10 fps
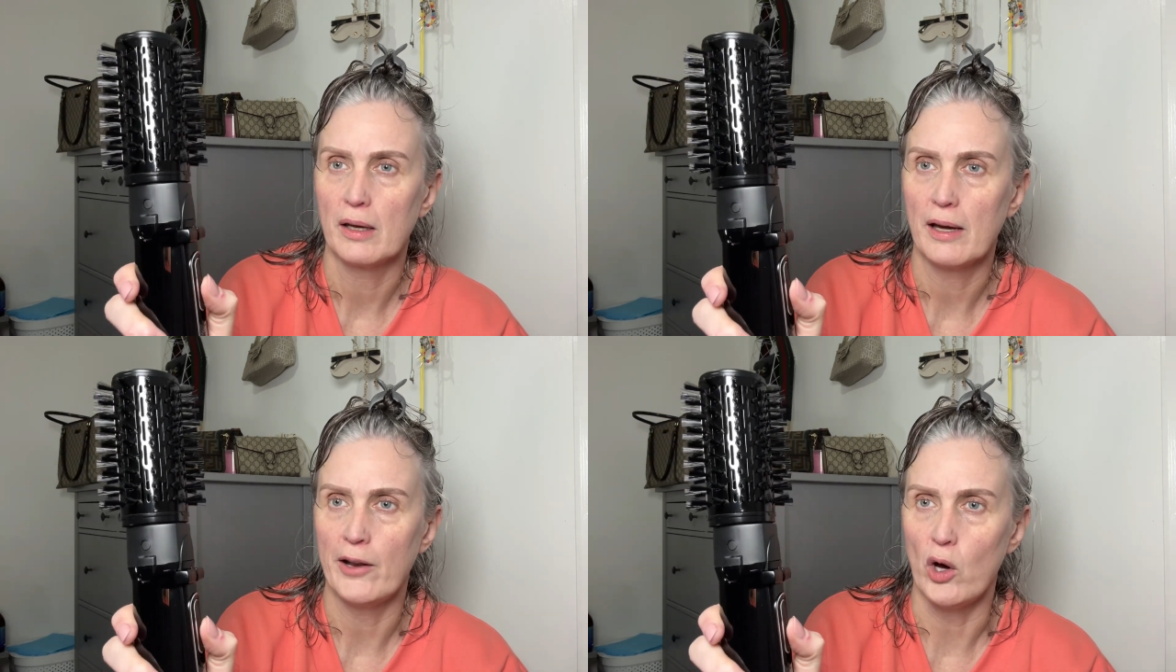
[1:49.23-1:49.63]

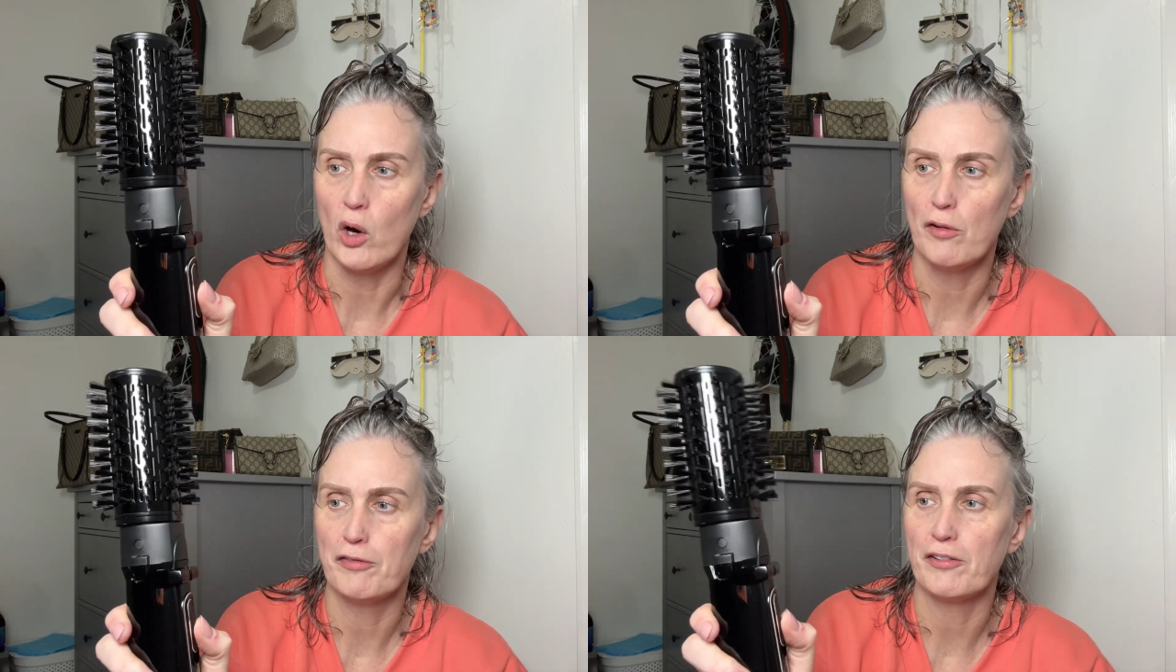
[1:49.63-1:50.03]
and
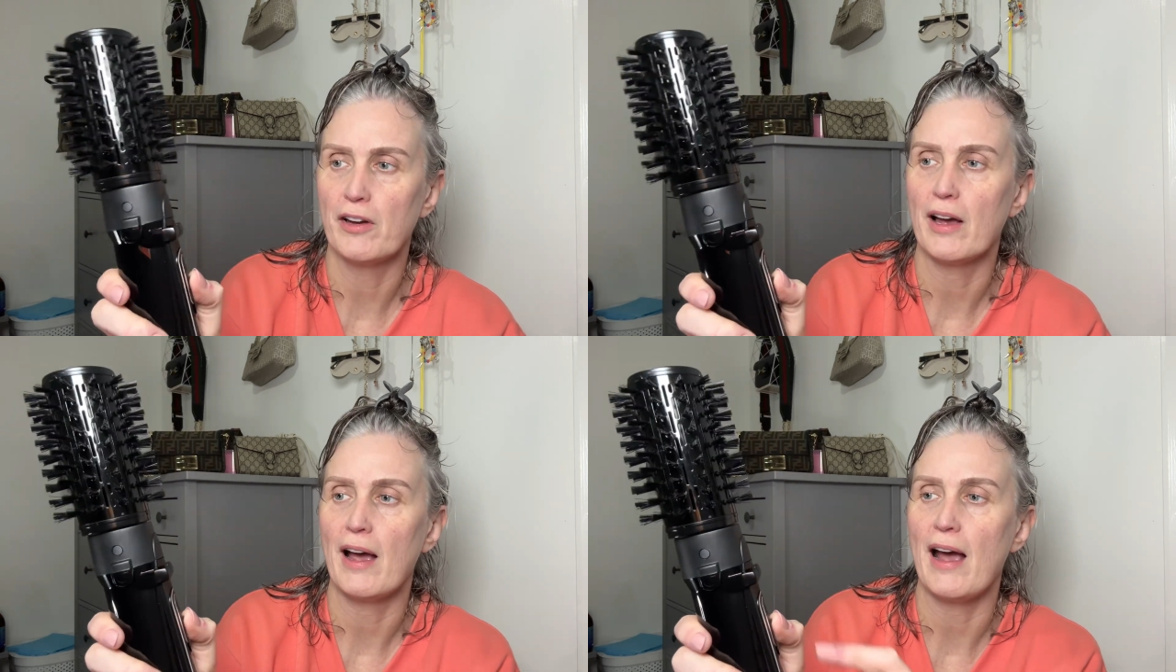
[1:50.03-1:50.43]
off,
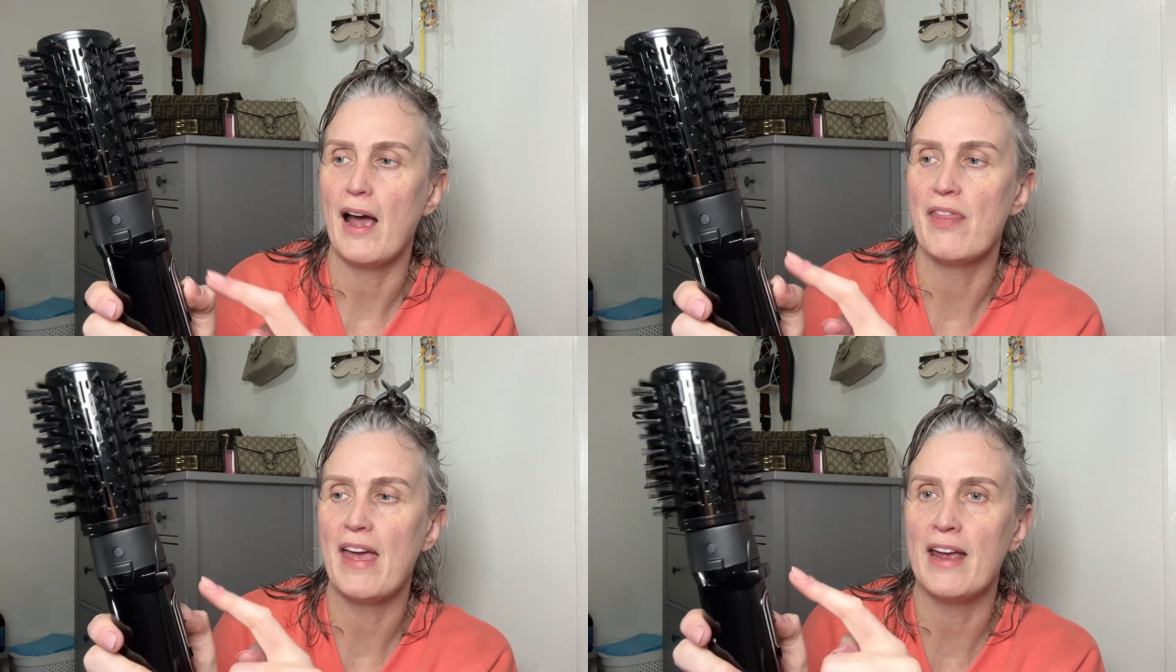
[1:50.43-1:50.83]

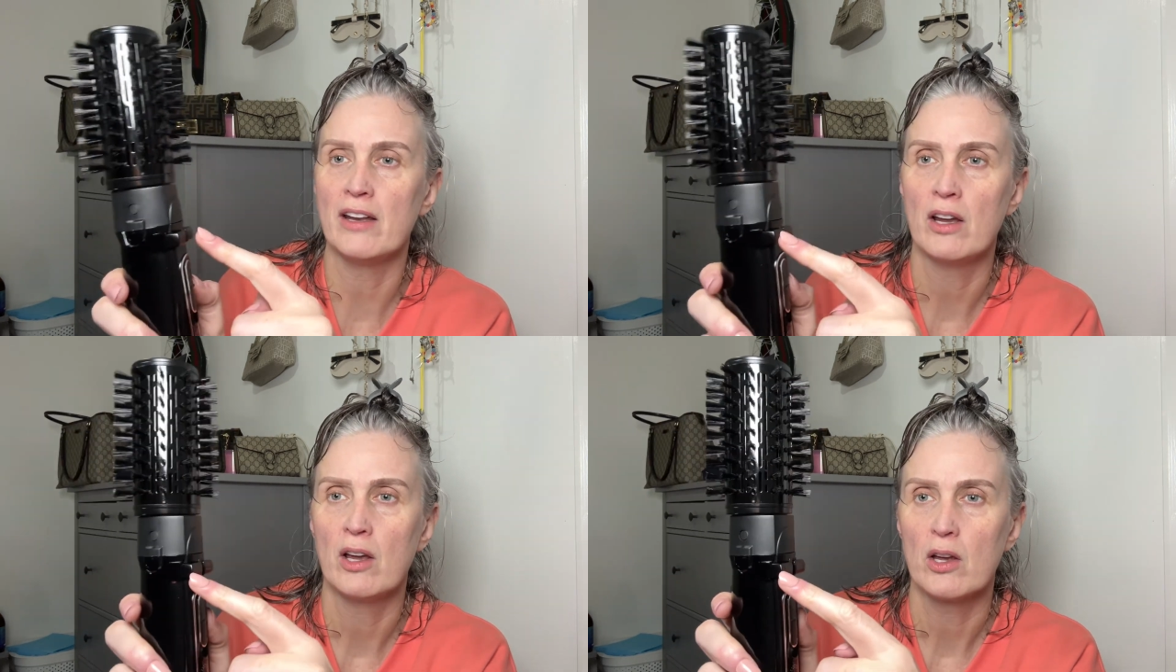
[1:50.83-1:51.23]
and then
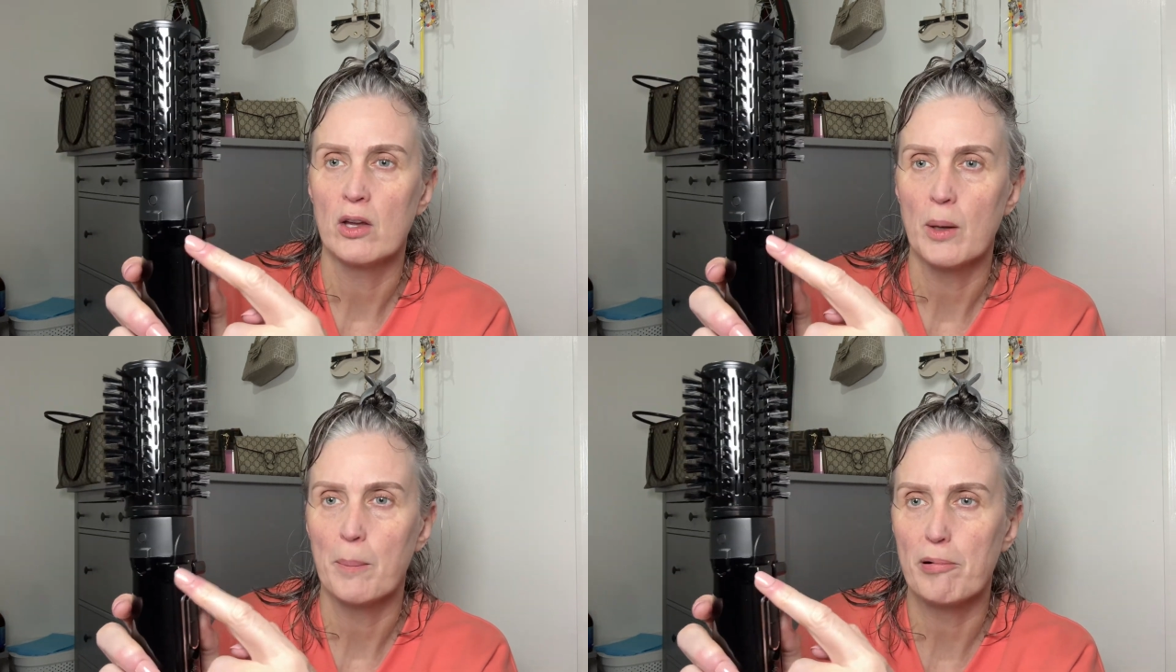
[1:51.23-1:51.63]

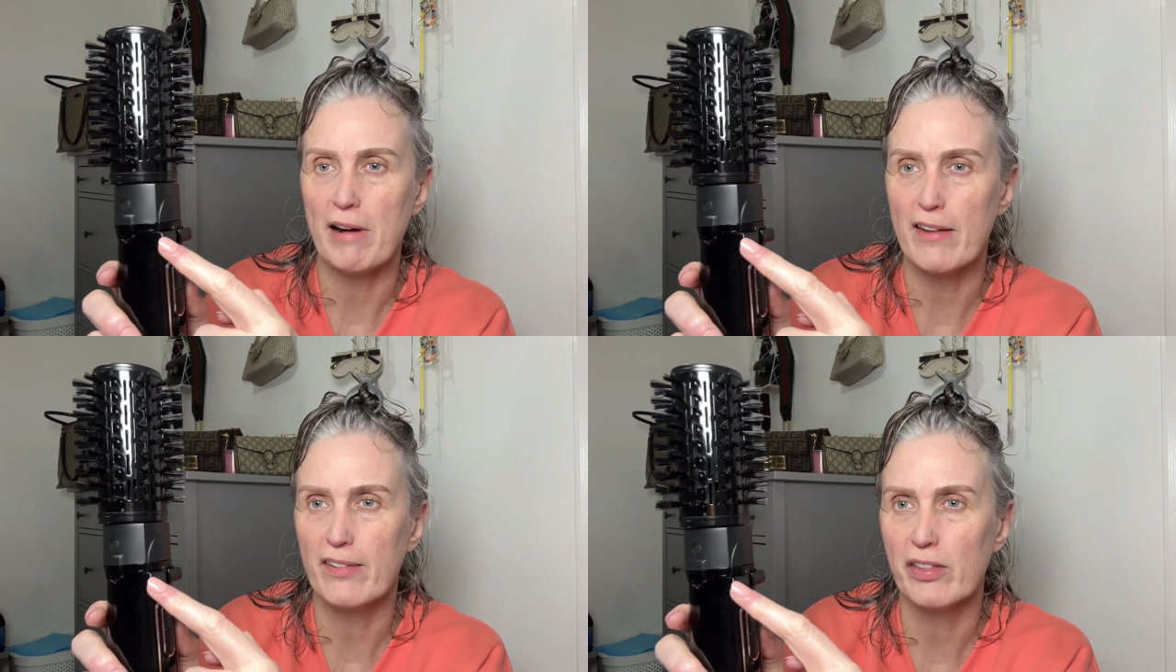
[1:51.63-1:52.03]

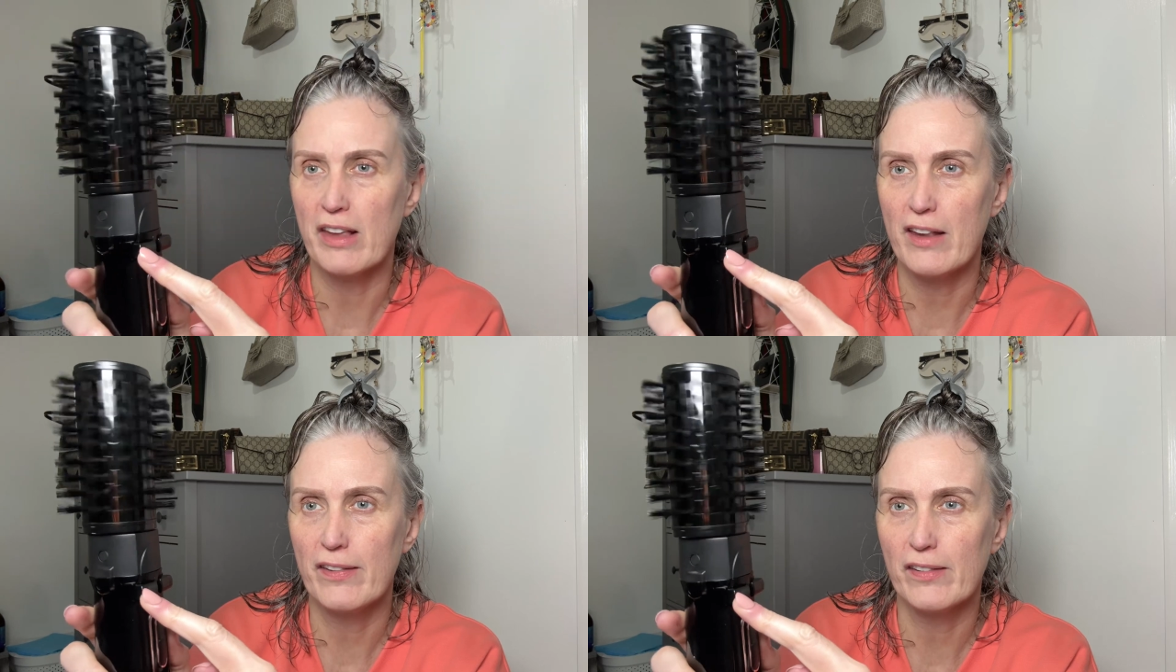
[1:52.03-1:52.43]
press this